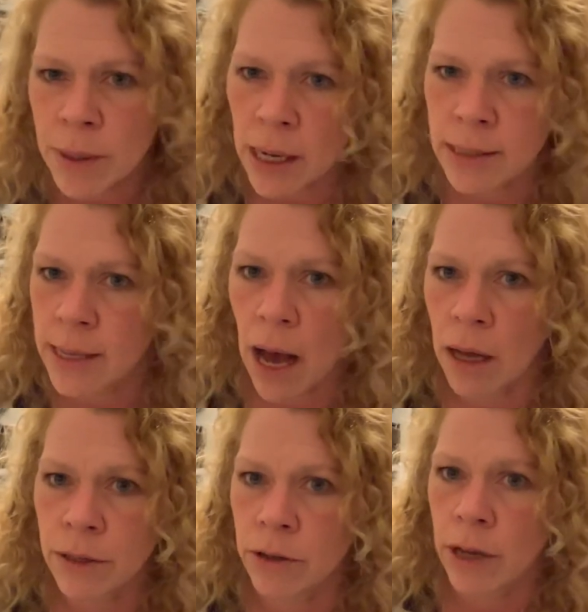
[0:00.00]
been on sale
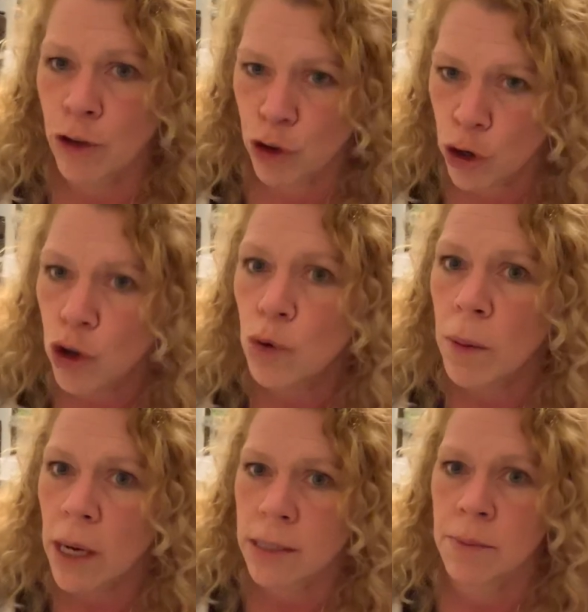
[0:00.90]
and they're like two
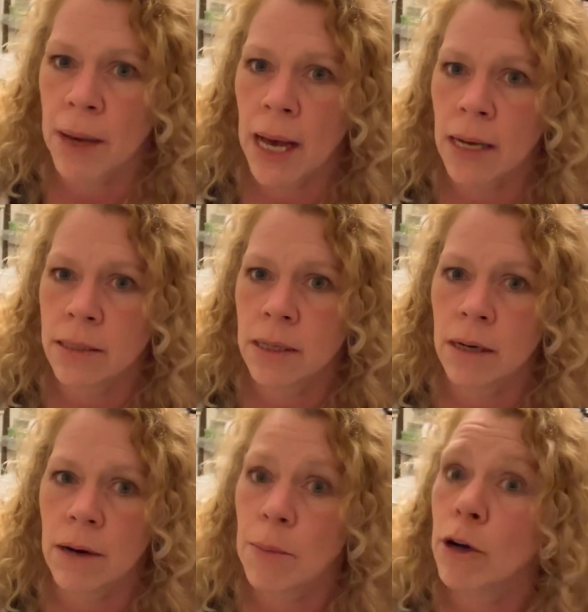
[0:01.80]
bucks a bag. So
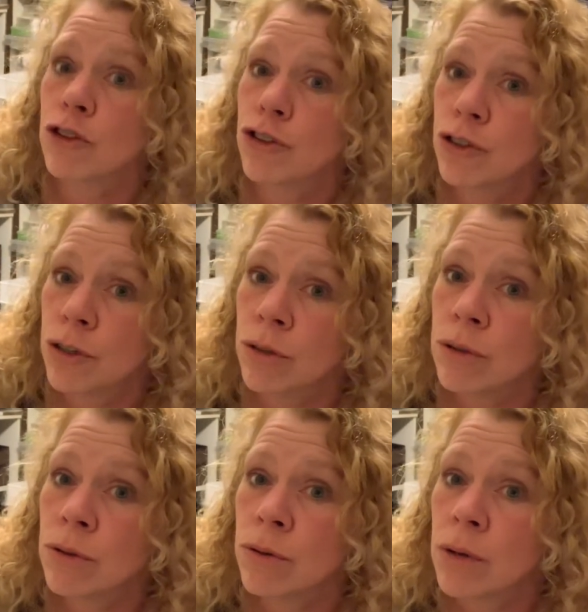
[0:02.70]
I bought
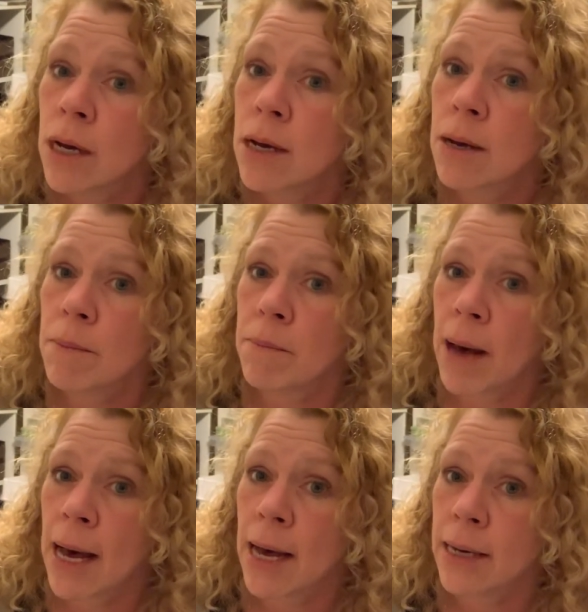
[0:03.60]
two
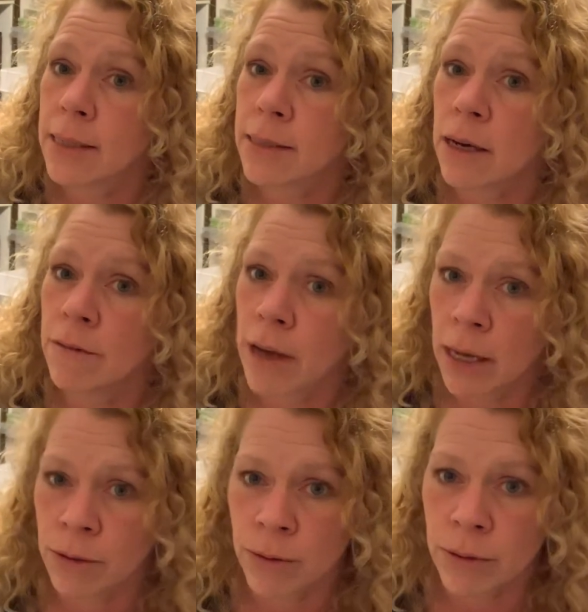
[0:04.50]
bags of
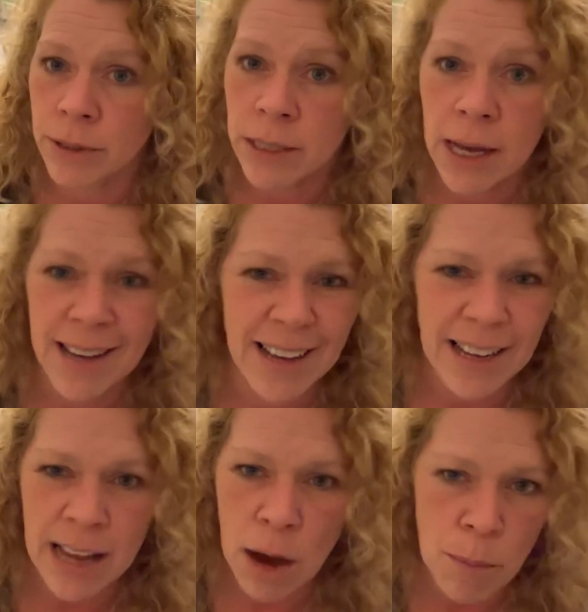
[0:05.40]
egg noodles.
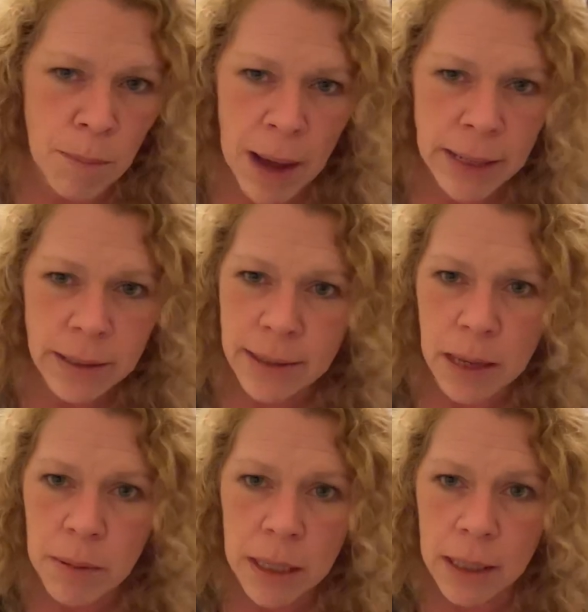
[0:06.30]
And how bad could
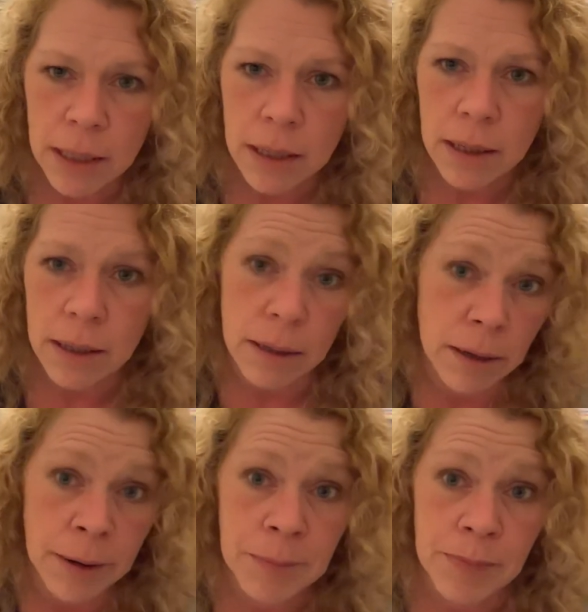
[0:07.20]
they be?
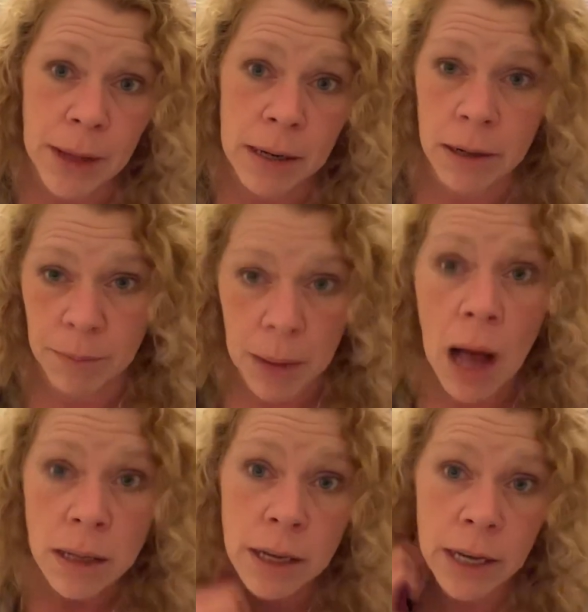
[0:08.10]
You know, I don't know.
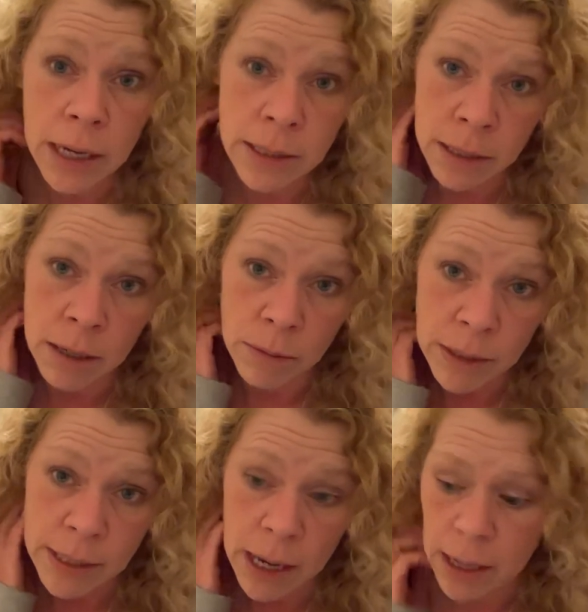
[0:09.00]
I'll let you guys know
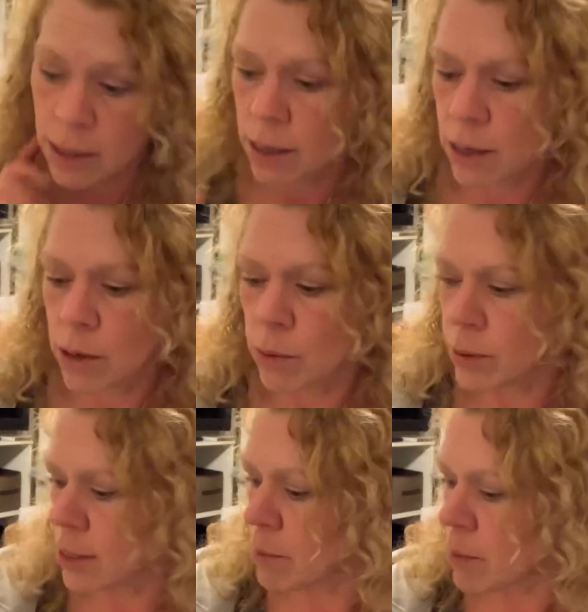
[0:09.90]
once I
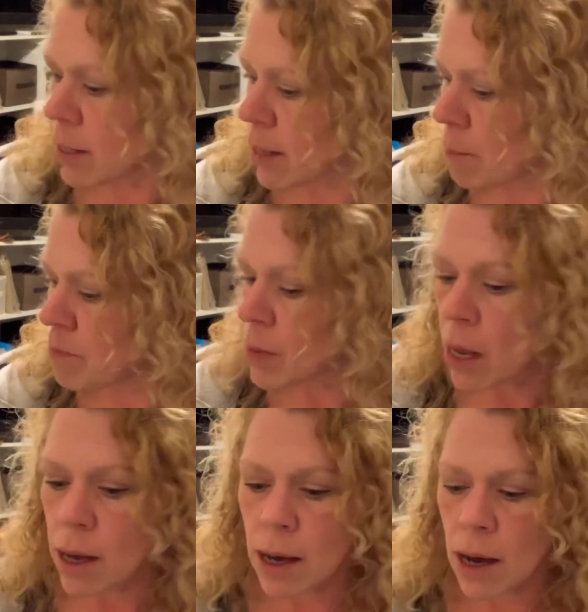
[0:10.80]
once I make them.
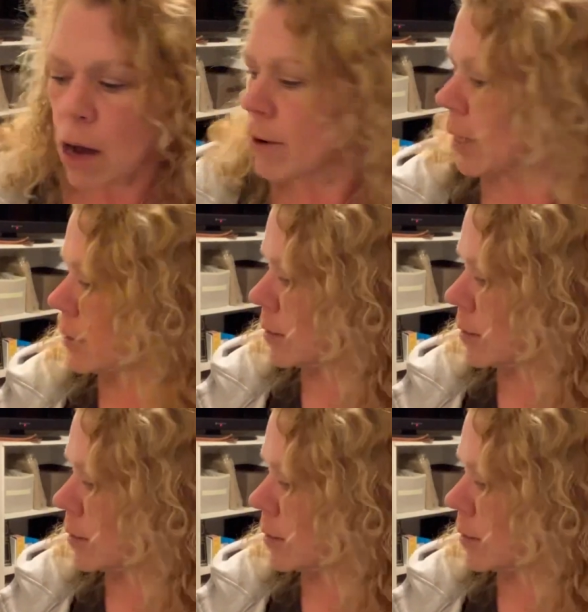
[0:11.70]
All right,